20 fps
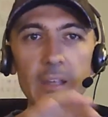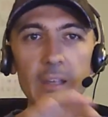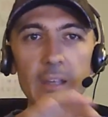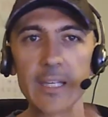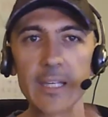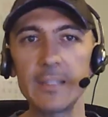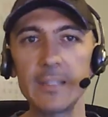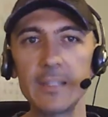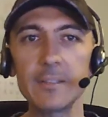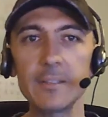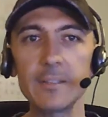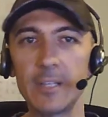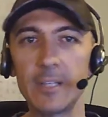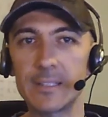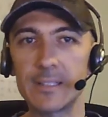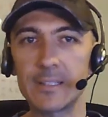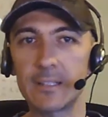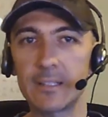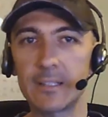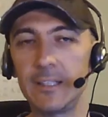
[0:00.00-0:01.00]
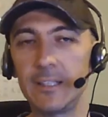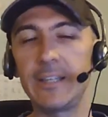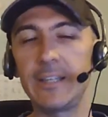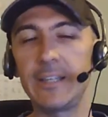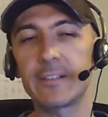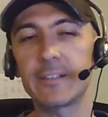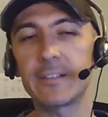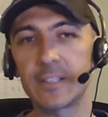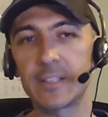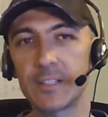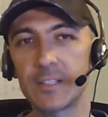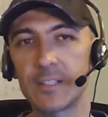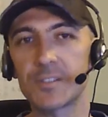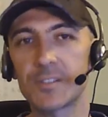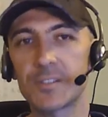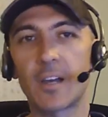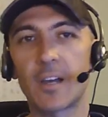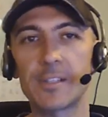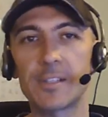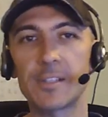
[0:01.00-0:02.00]
it is clear and
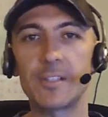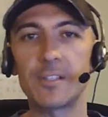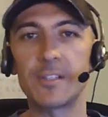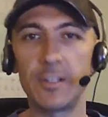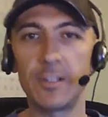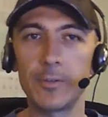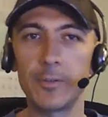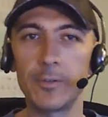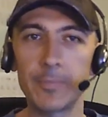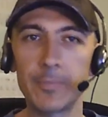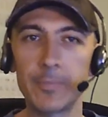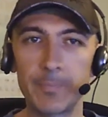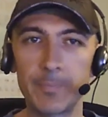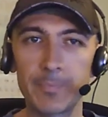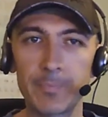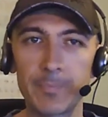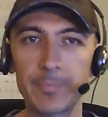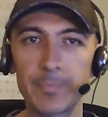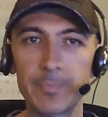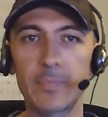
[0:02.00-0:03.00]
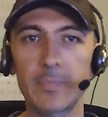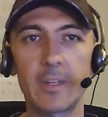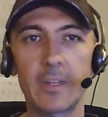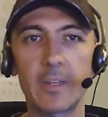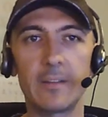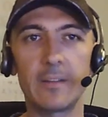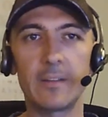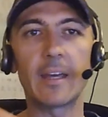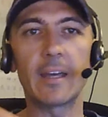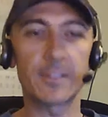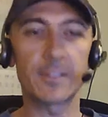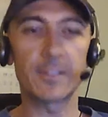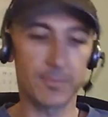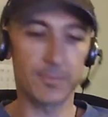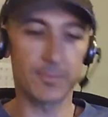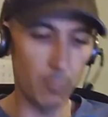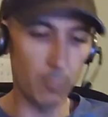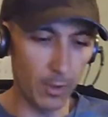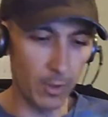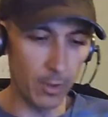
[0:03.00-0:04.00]
concise to you, then
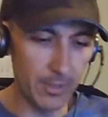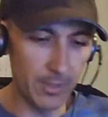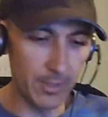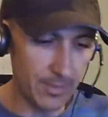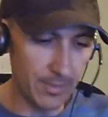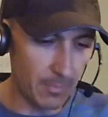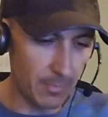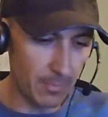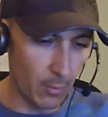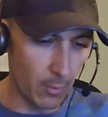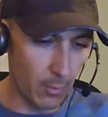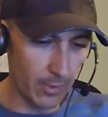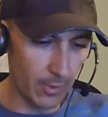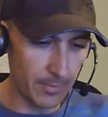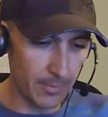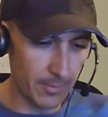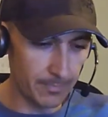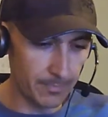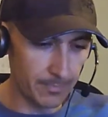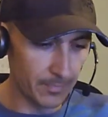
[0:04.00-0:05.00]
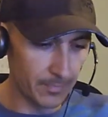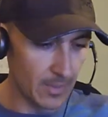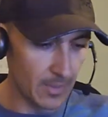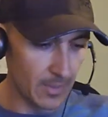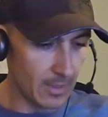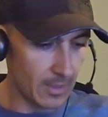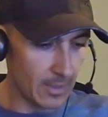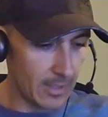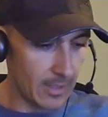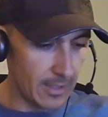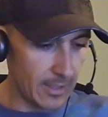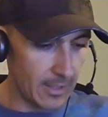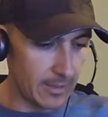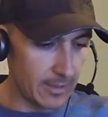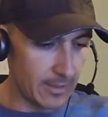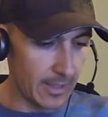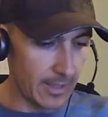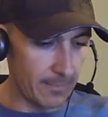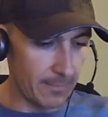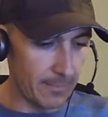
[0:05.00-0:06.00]
that's what is important.
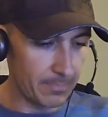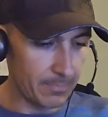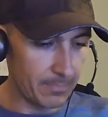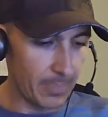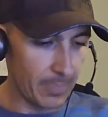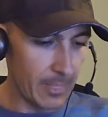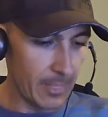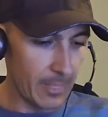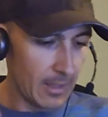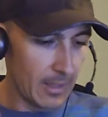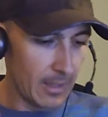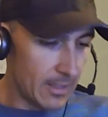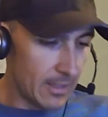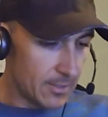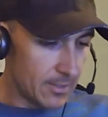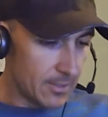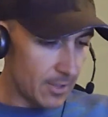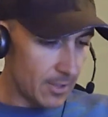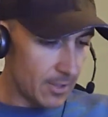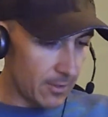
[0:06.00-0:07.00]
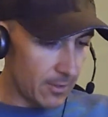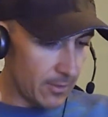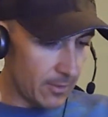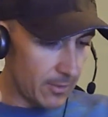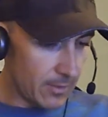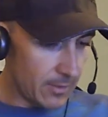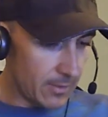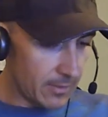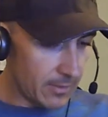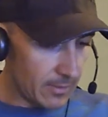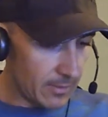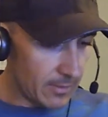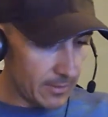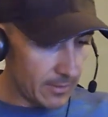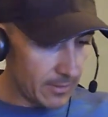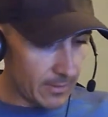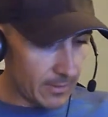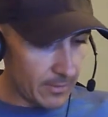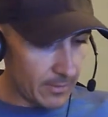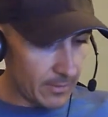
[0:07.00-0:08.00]
Okay, so
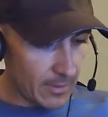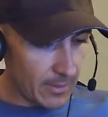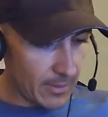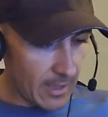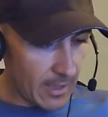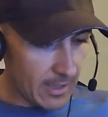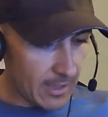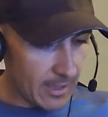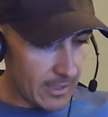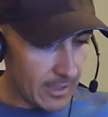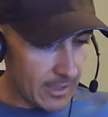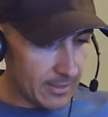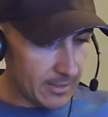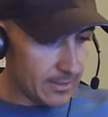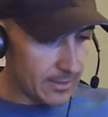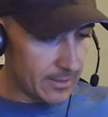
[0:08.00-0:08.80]
where